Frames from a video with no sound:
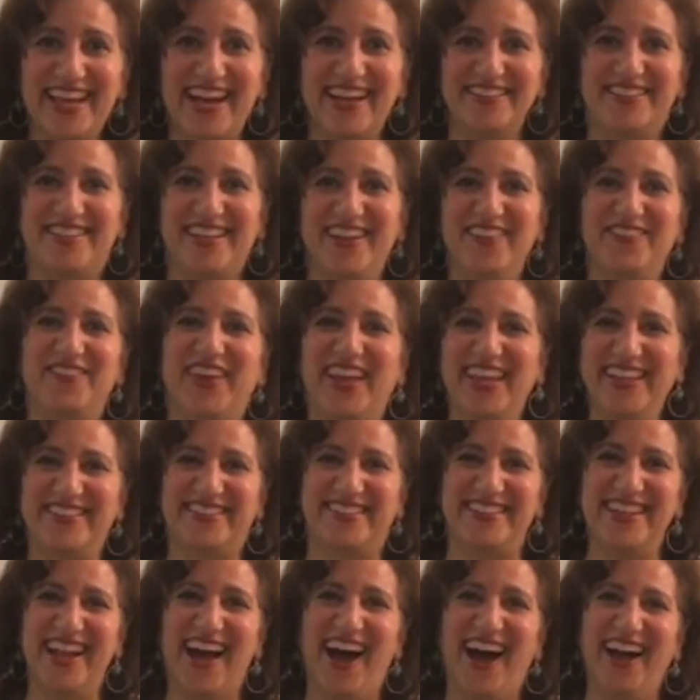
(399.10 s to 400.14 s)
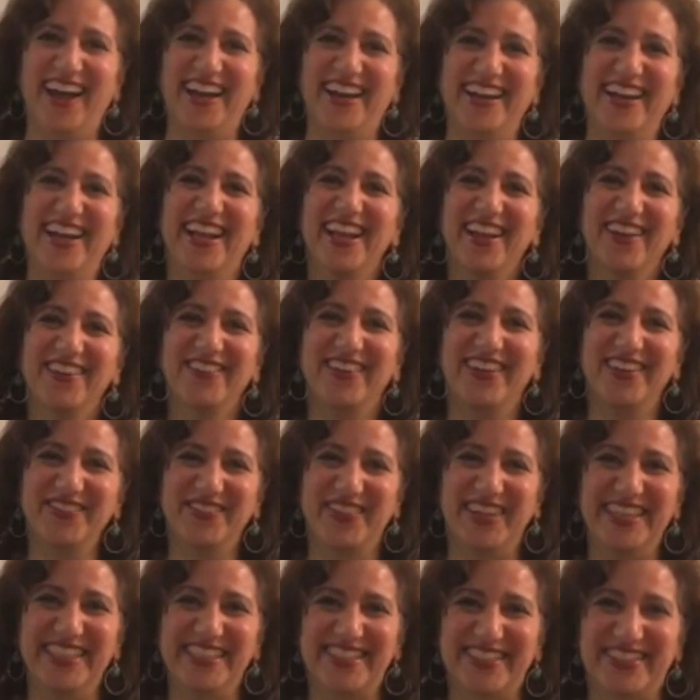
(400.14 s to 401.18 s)
Because if it's not, we've
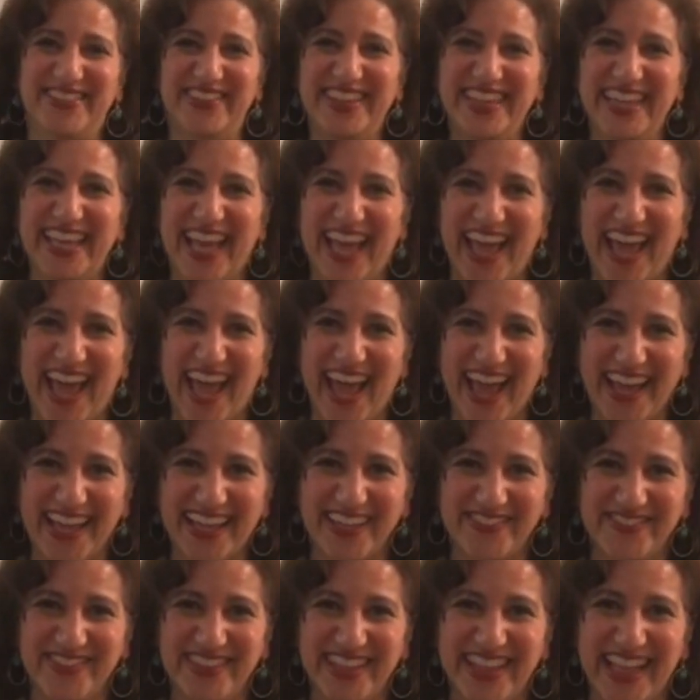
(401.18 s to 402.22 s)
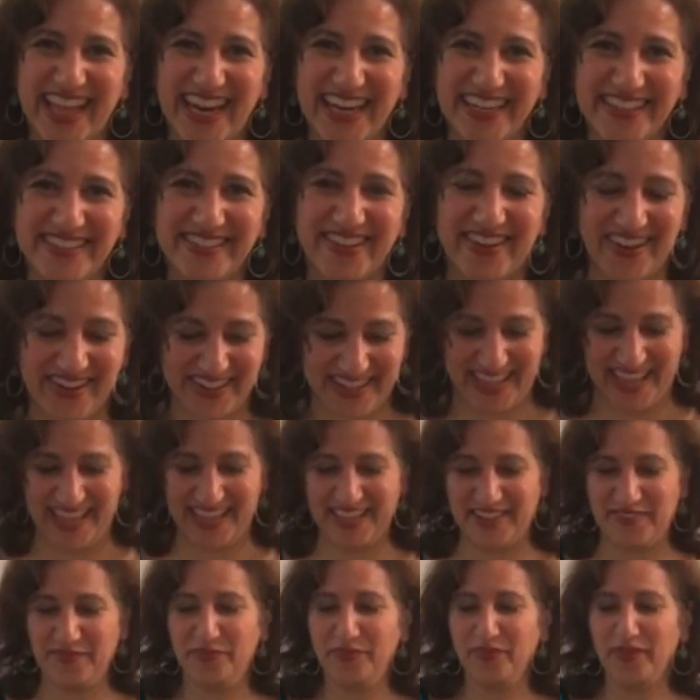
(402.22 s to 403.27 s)
been doing a heck of a lot of
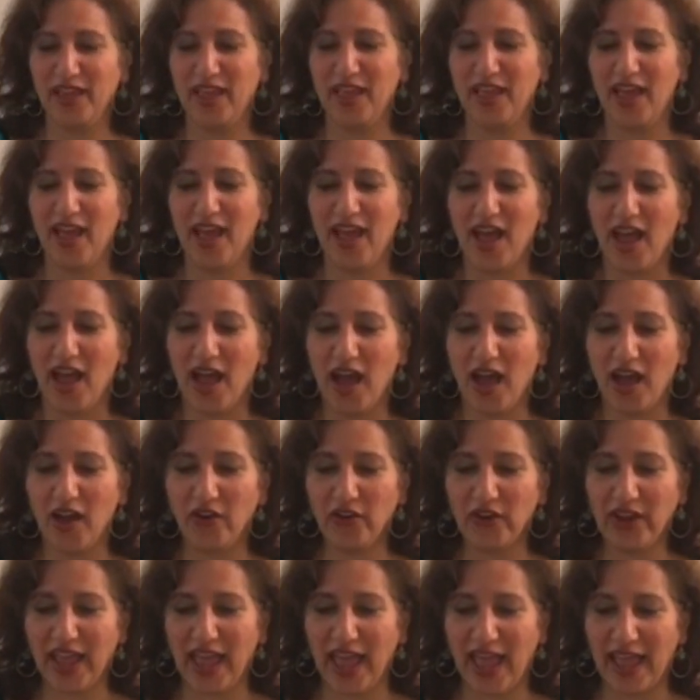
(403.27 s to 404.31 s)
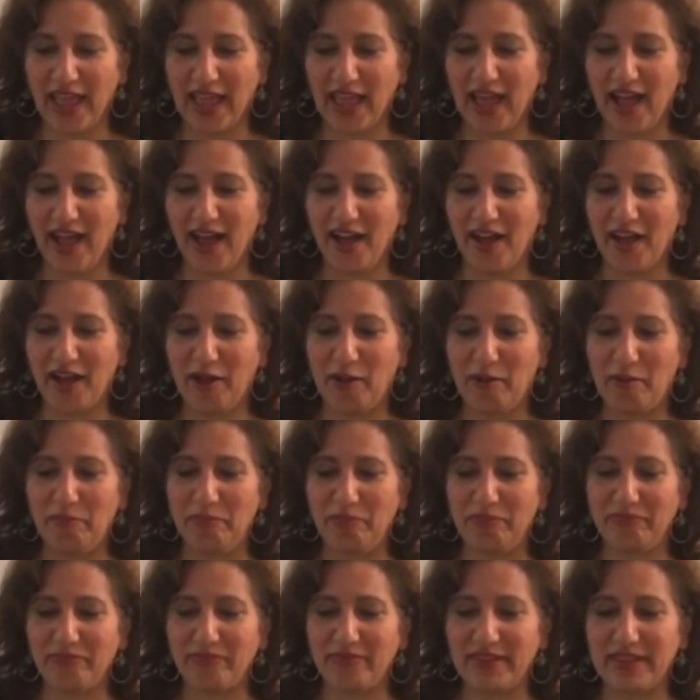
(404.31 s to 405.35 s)
talking. Okay,
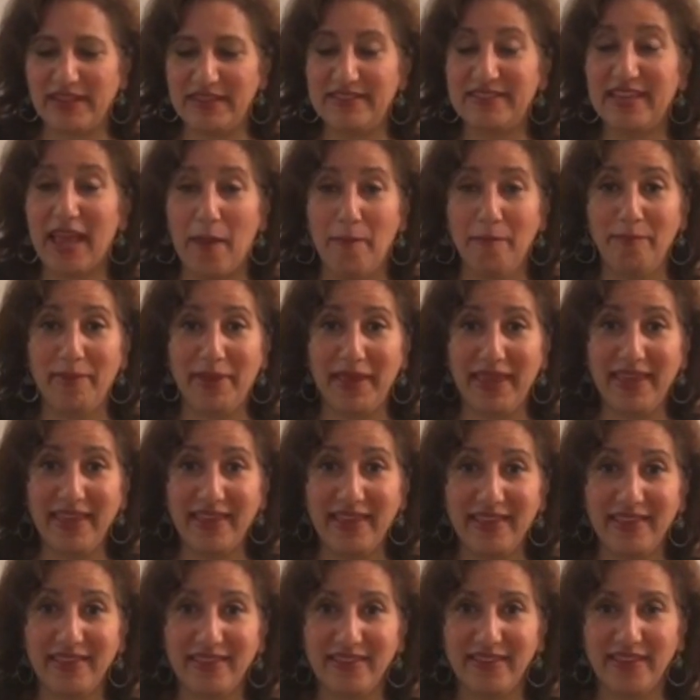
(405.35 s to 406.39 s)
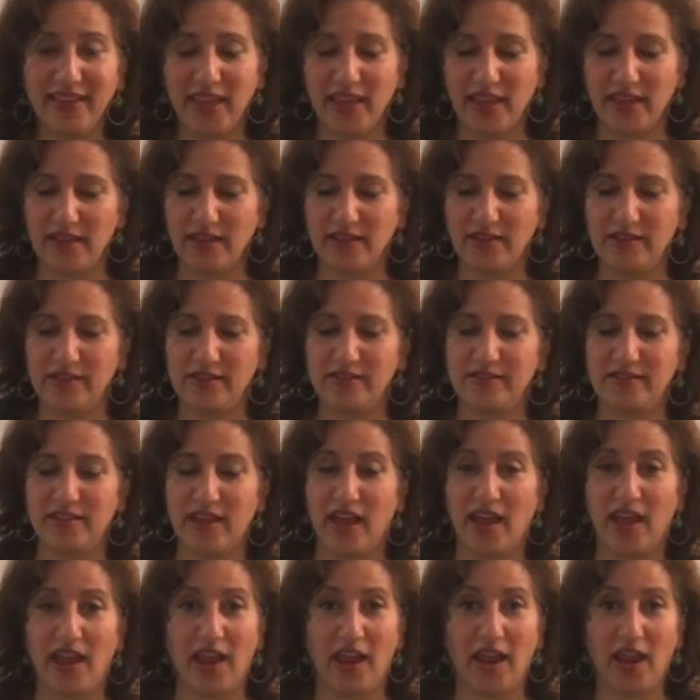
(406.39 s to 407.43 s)
tempeh is
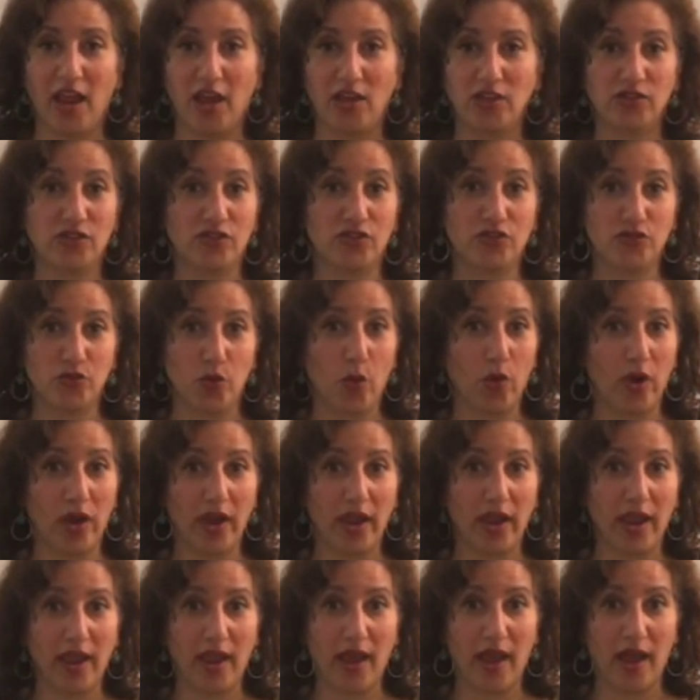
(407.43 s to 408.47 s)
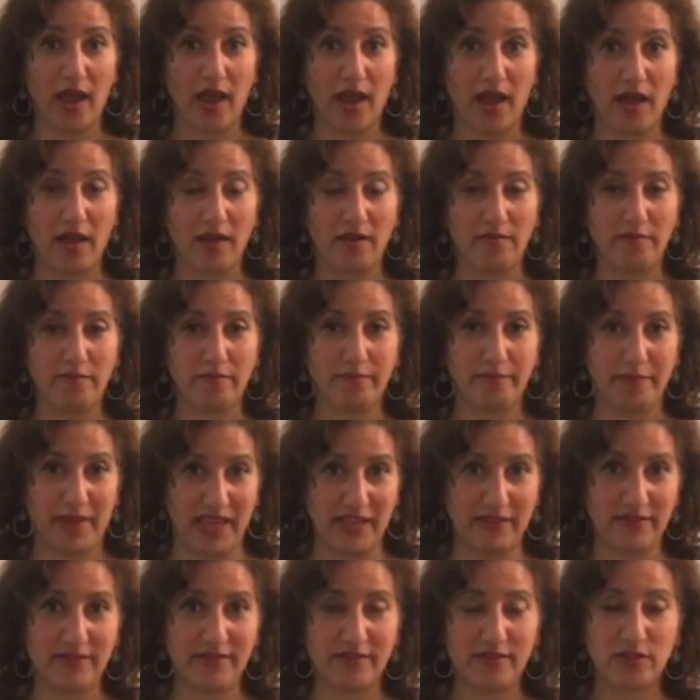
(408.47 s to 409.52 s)
a
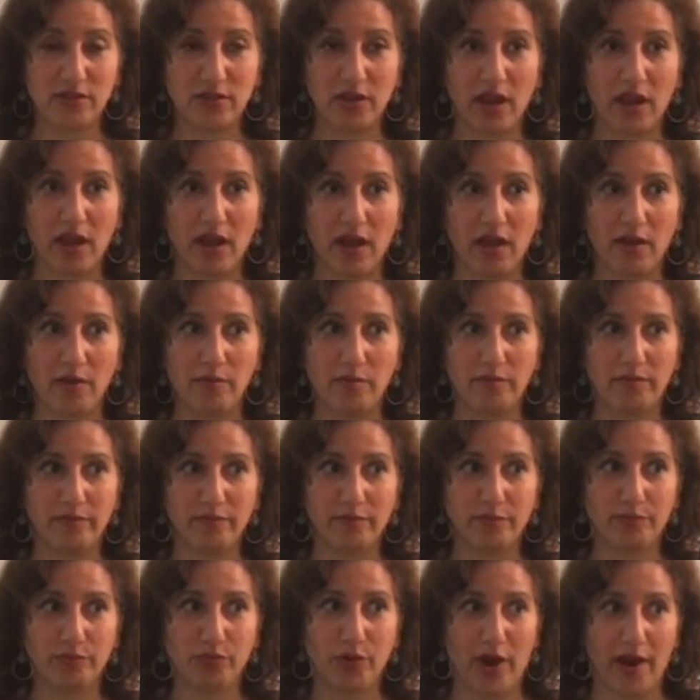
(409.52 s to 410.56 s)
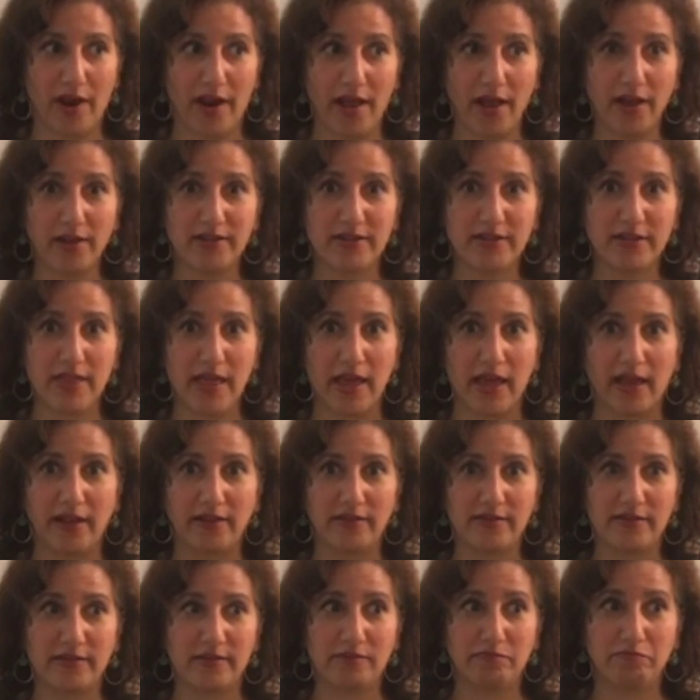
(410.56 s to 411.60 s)
soy-based product
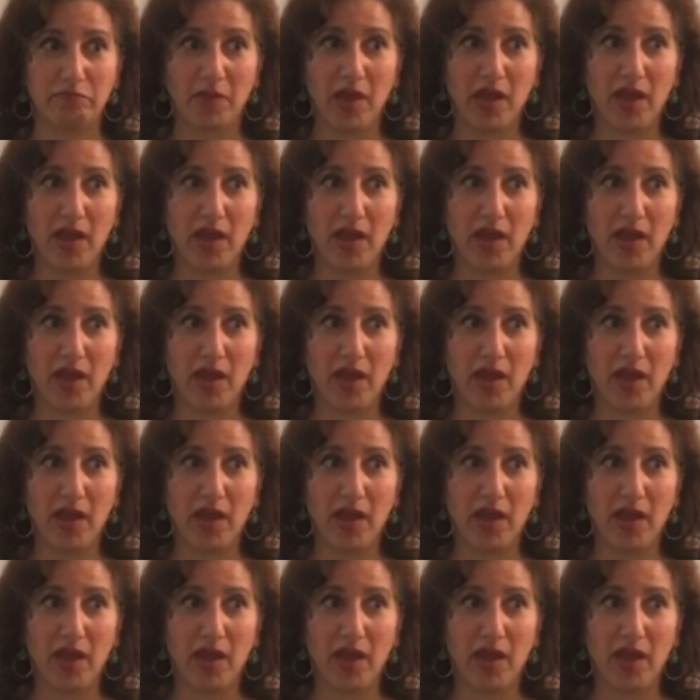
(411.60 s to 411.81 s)
that's